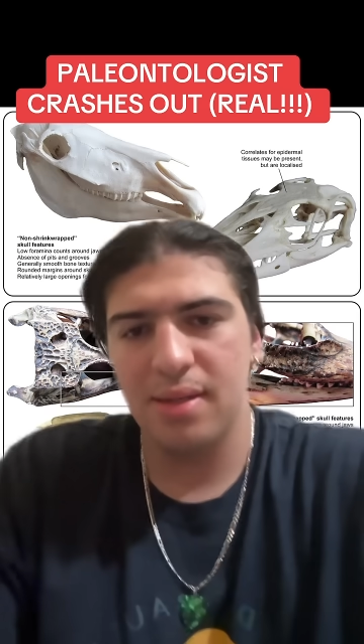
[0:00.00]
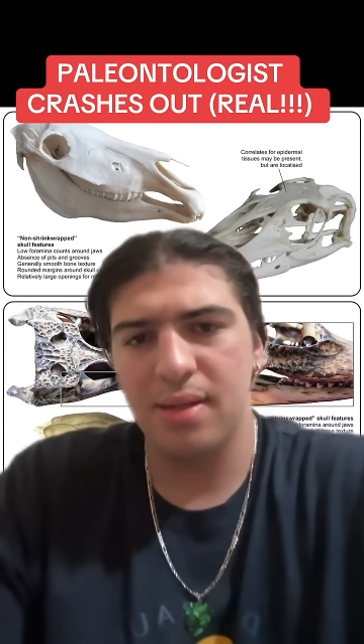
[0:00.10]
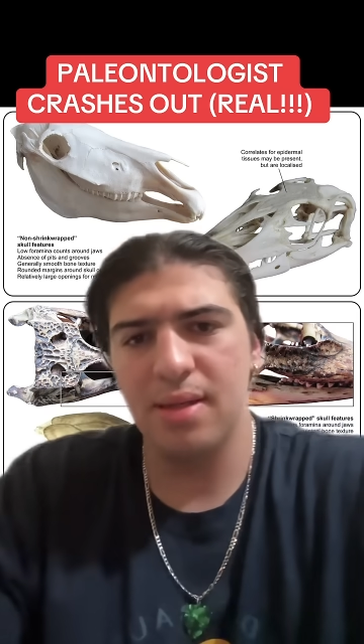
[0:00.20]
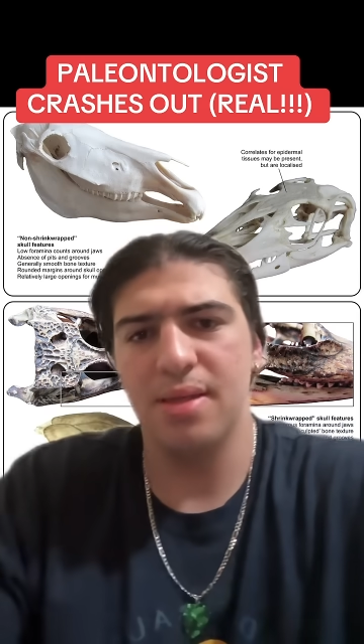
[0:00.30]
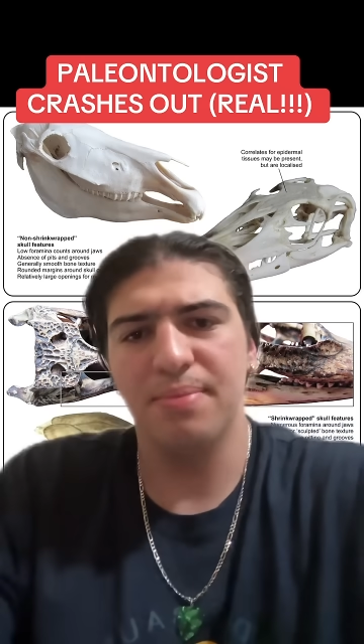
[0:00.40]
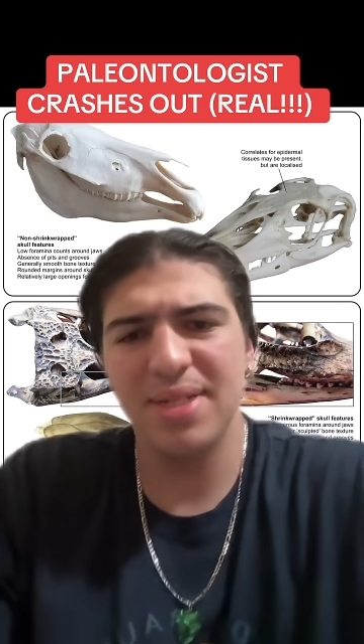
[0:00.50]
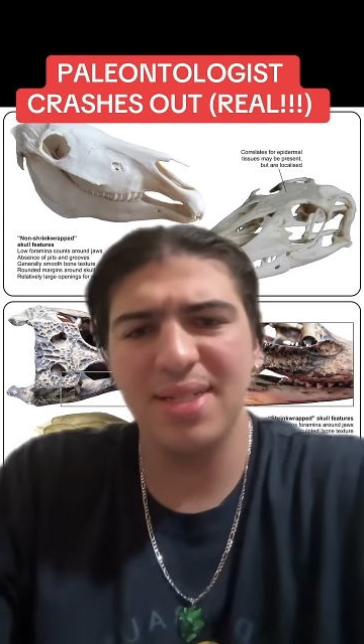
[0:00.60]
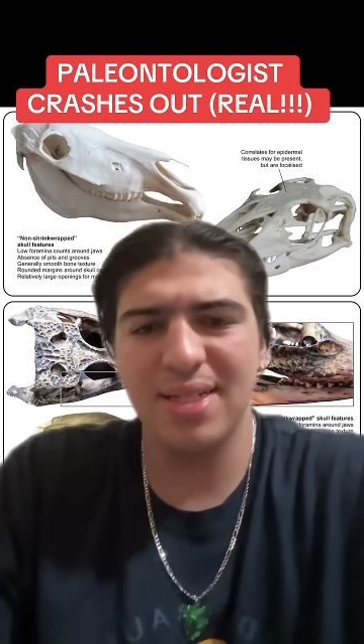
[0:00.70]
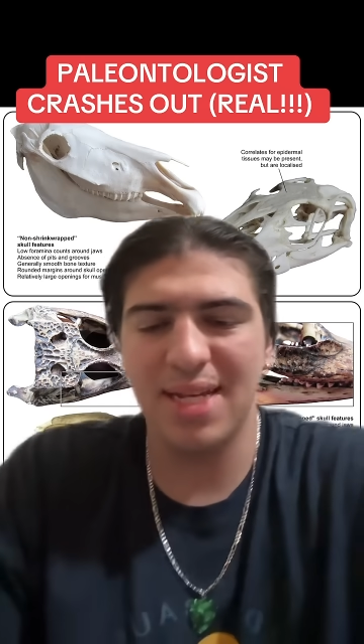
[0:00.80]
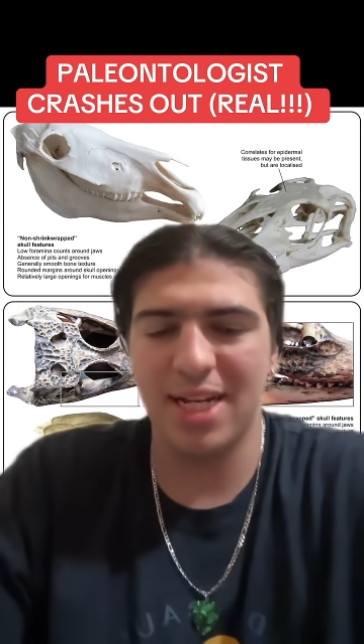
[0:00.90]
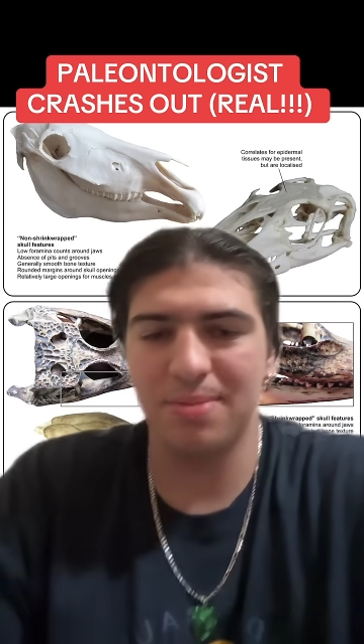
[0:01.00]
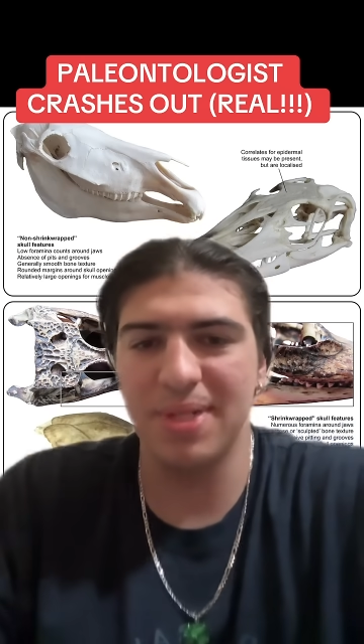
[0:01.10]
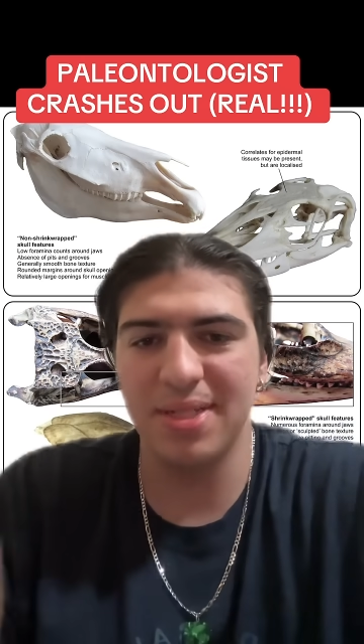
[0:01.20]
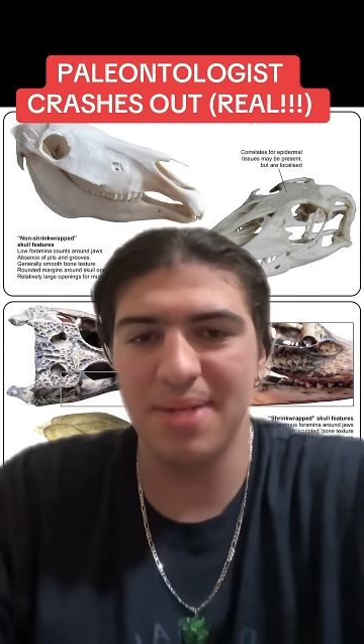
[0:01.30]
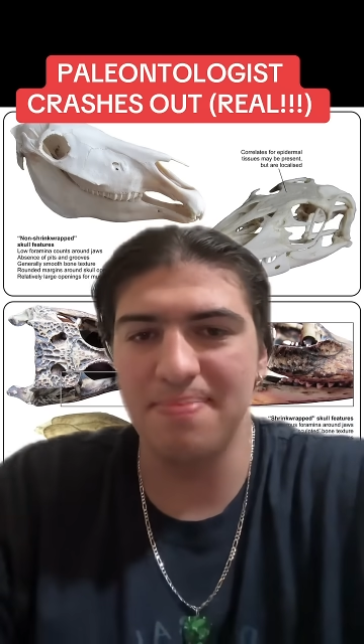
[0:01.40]
The muscle
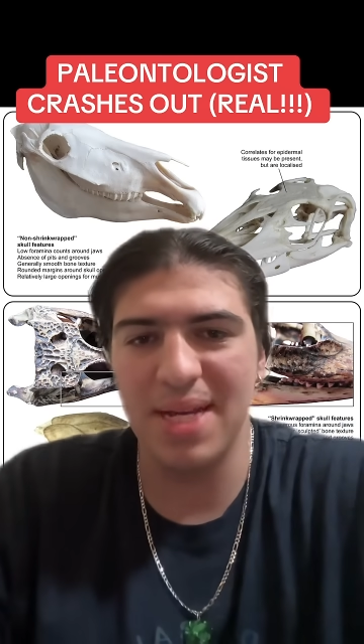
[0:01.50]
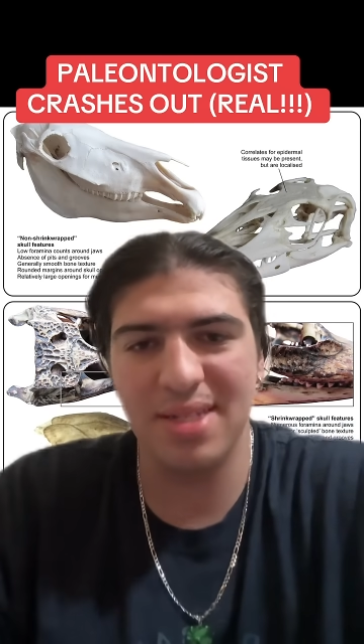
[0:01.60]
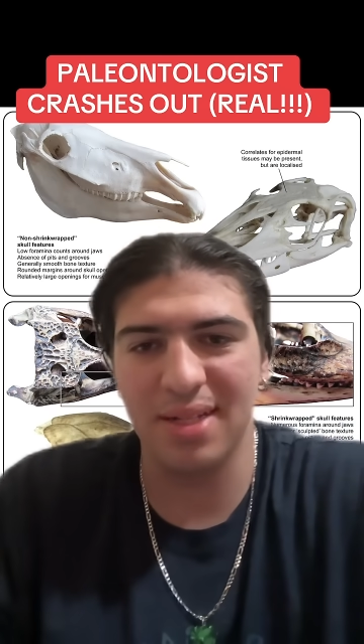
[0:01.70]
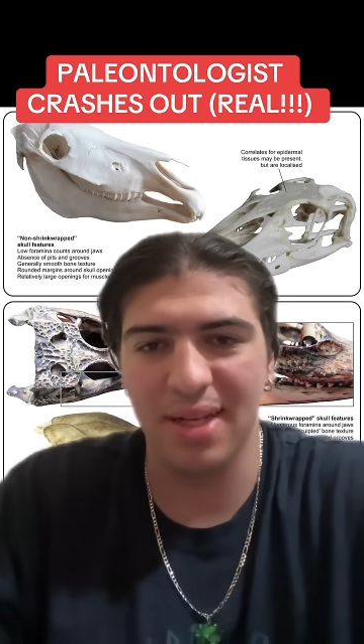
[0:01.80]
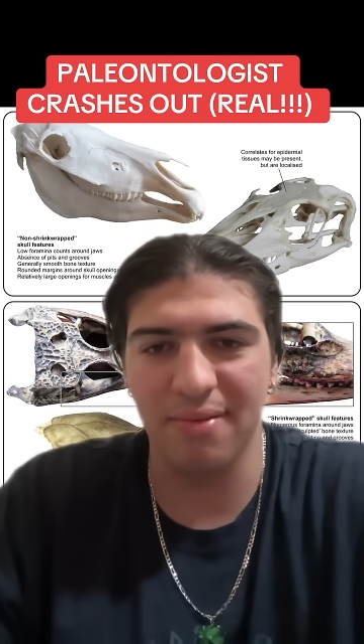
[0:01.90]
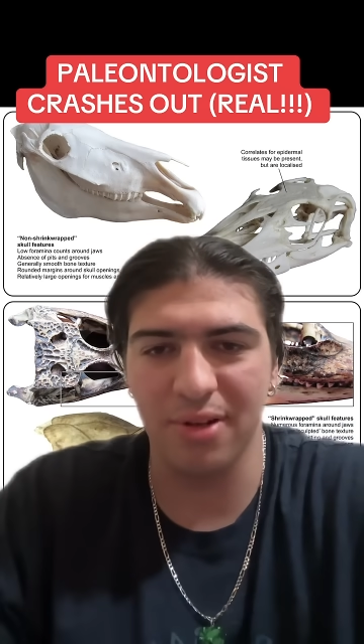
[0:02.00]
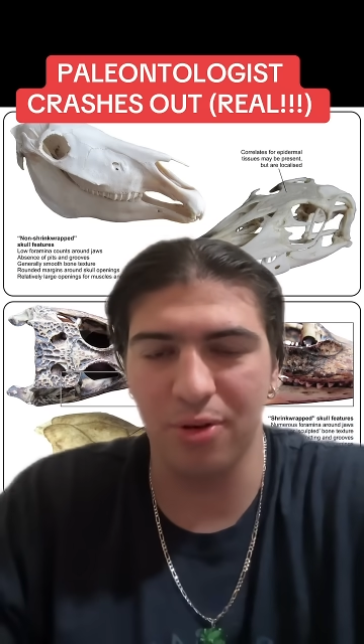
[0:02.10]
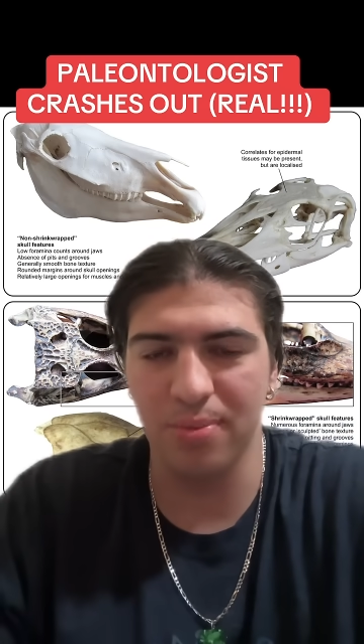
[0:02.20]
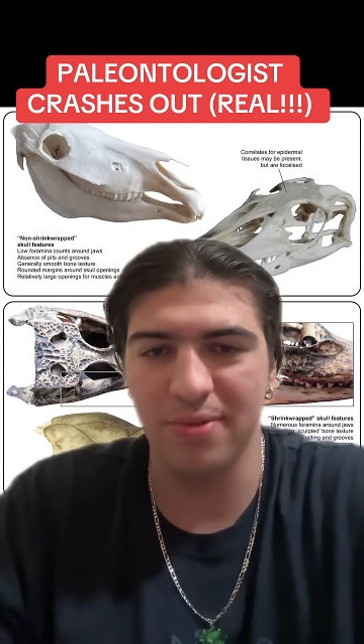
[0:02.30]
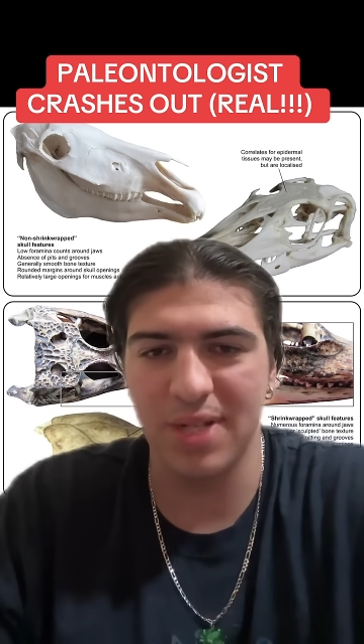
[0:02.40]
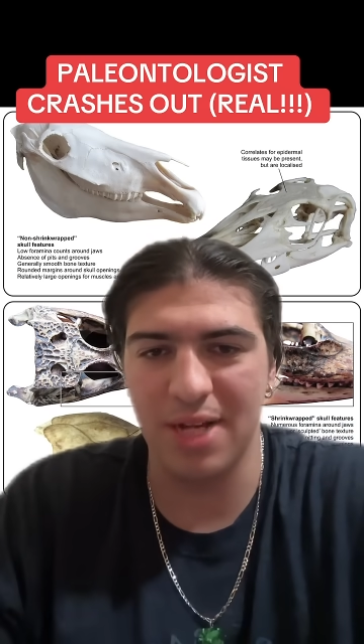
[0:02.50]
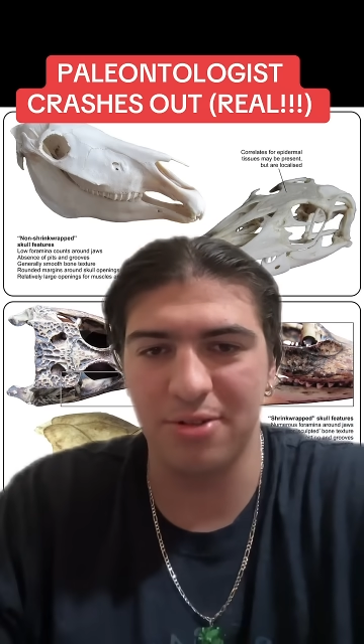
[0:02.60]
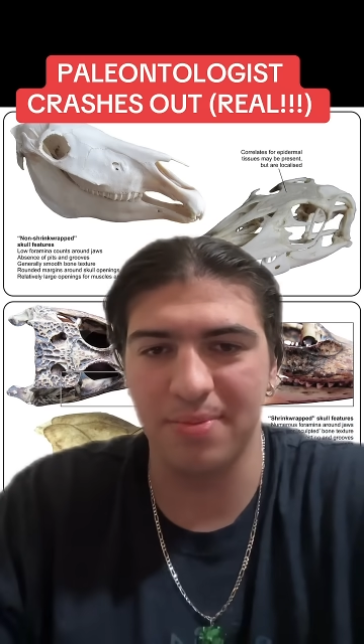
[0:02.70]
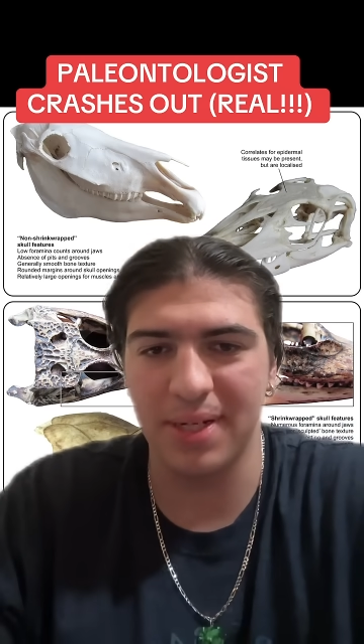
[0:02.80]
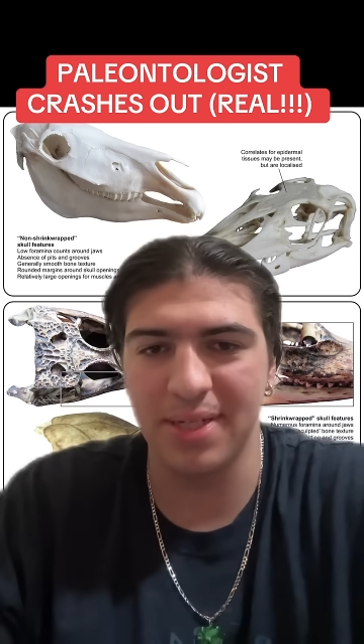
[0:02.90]
attachments in basically every group of
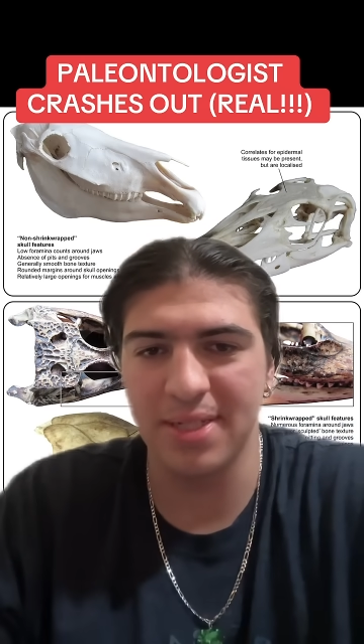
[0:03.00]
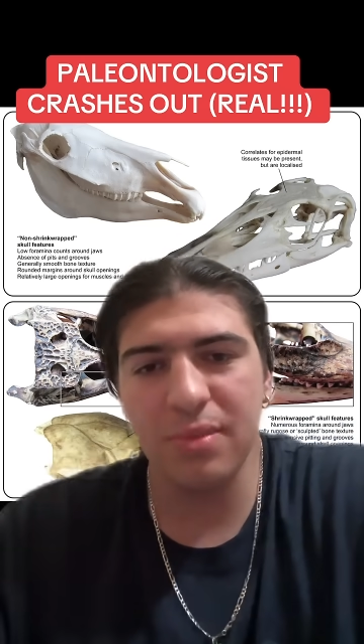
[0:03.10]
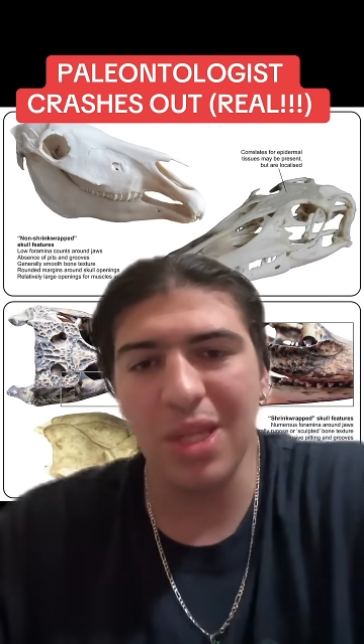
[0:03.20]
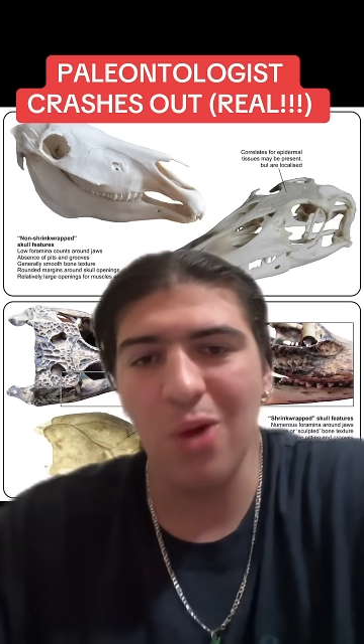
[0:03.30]
tetrapods,